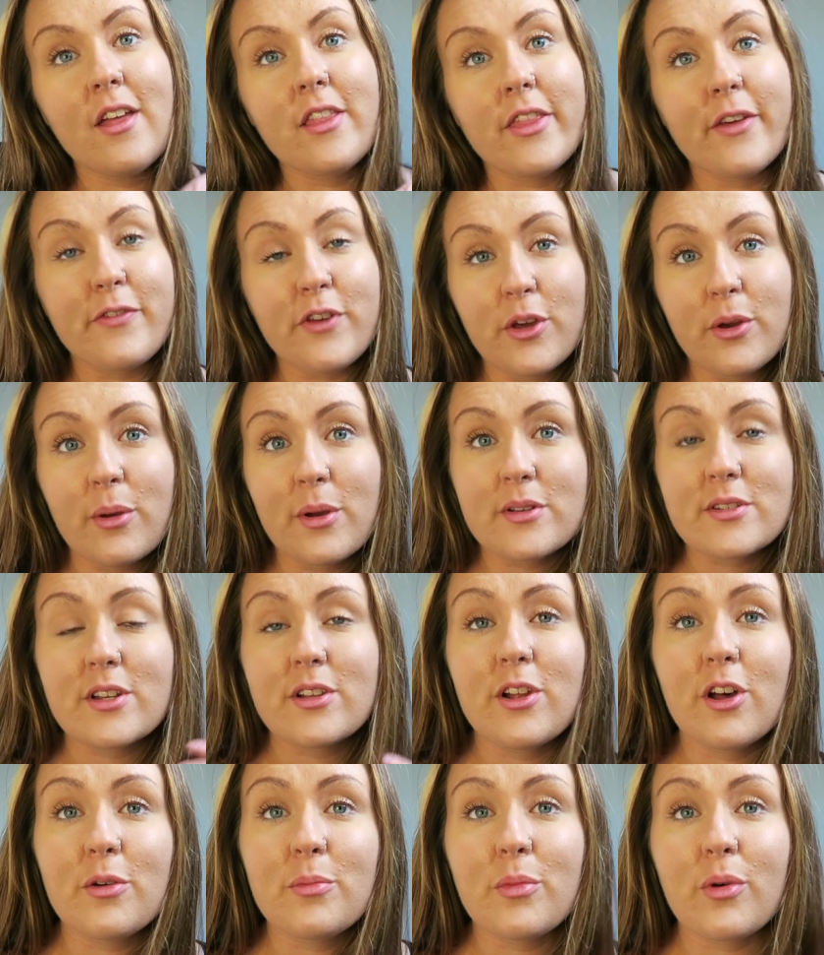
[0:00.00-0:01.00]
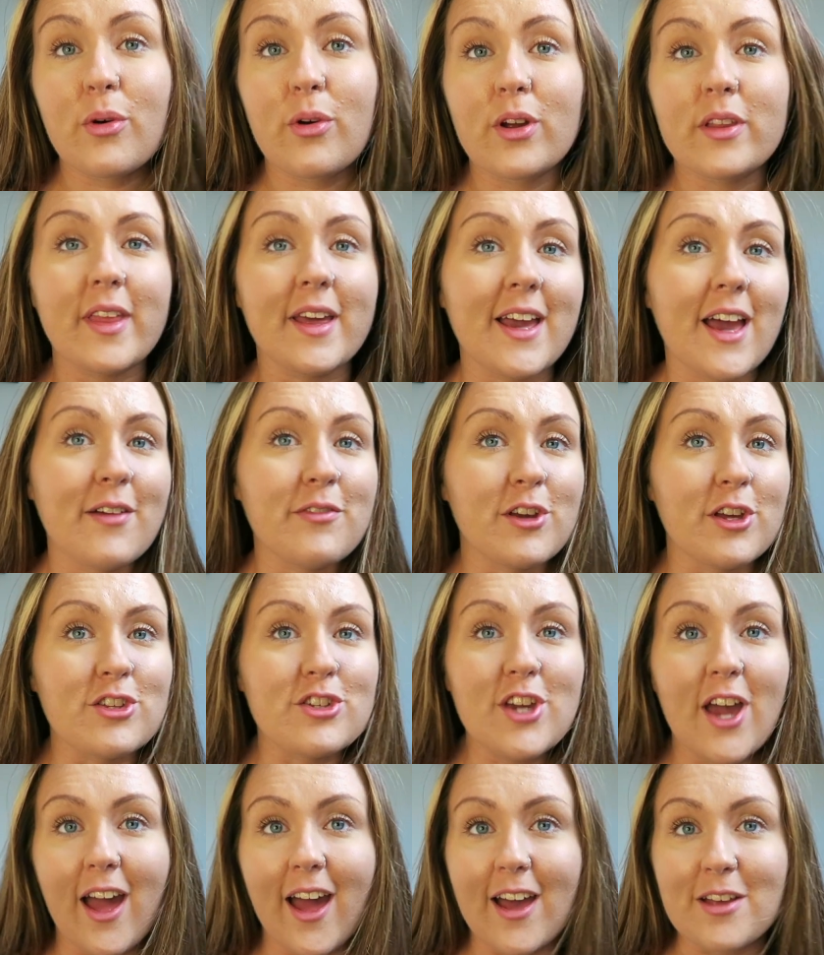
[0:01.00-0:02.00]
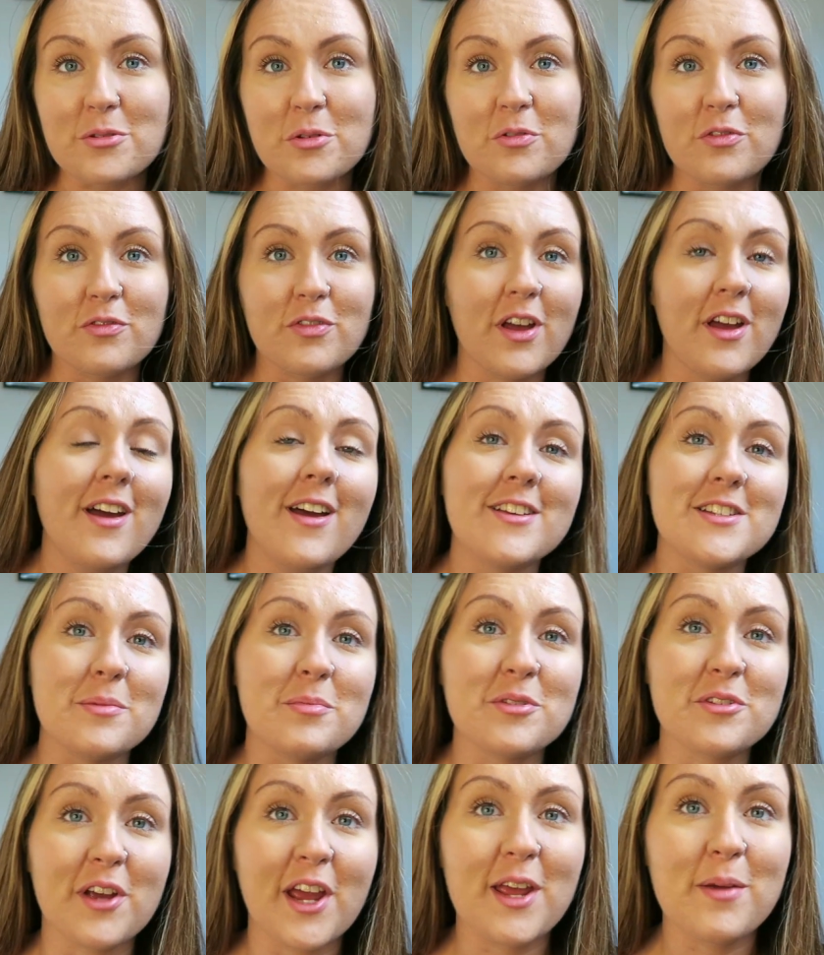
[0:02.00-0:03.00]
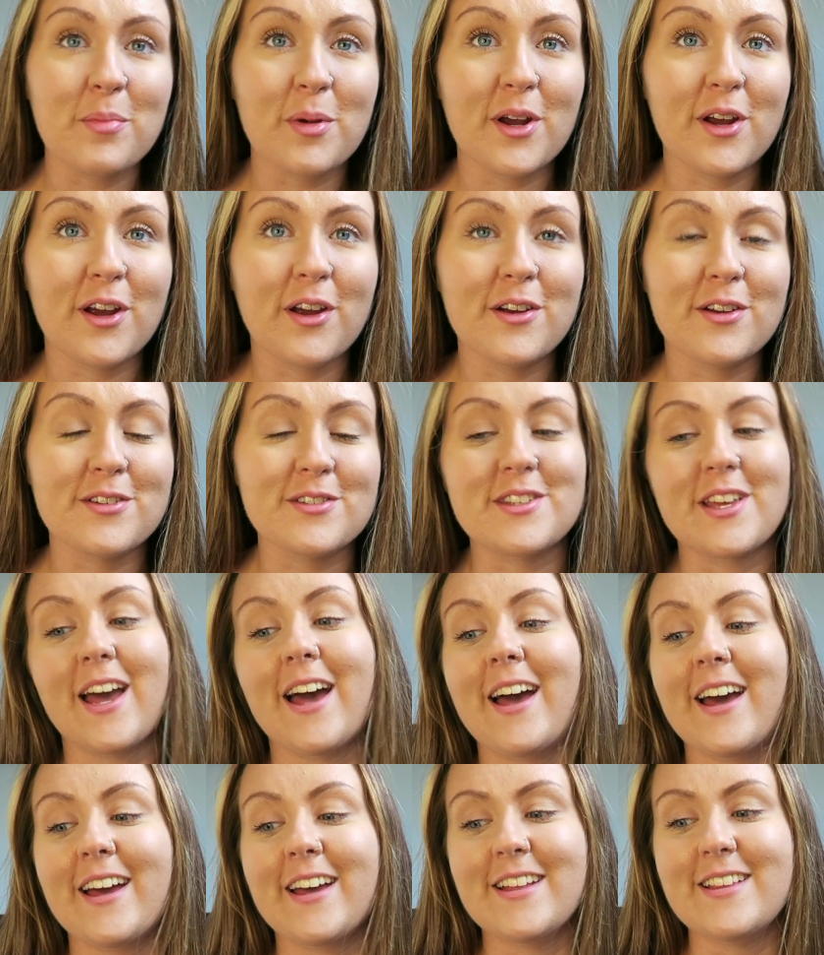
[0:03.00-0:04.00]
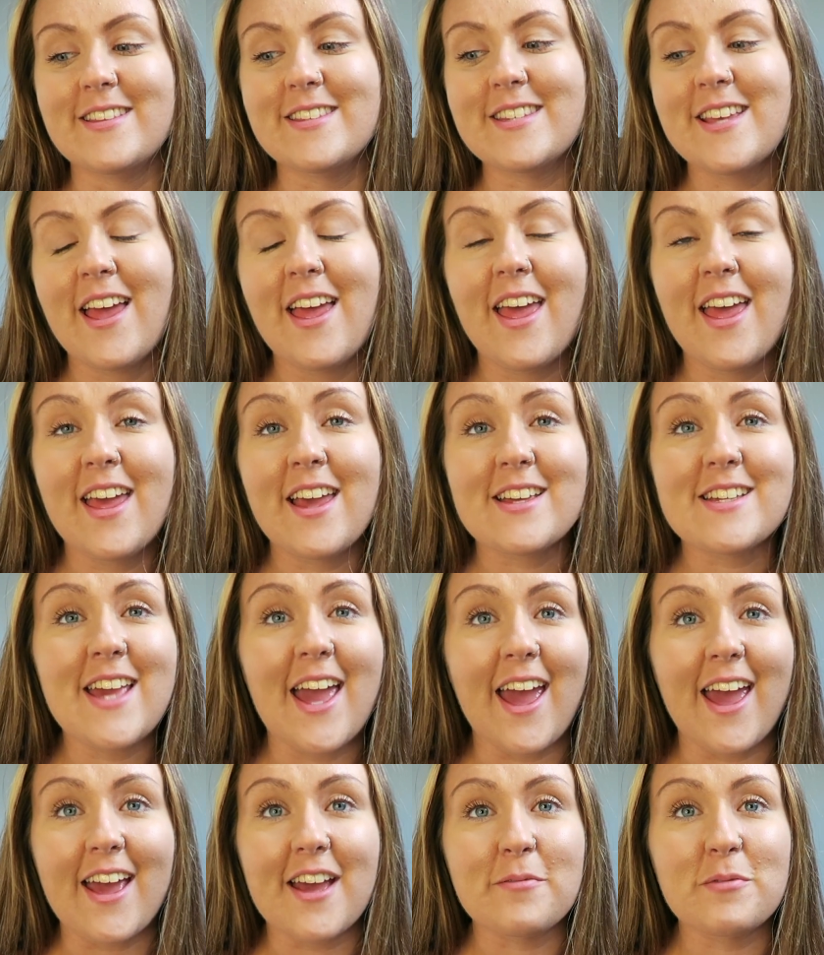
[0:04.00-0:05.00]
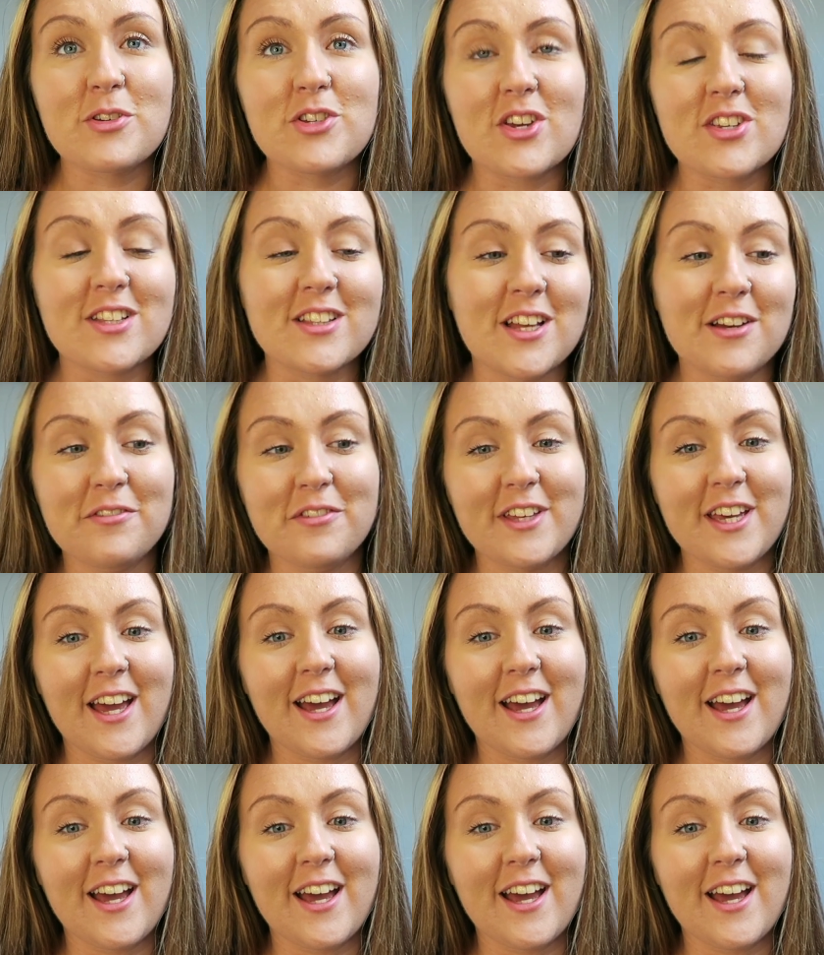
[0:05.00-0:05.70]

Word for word: the viewers a lot more and like have good chats with subscribers, and yeah, it was just lovely.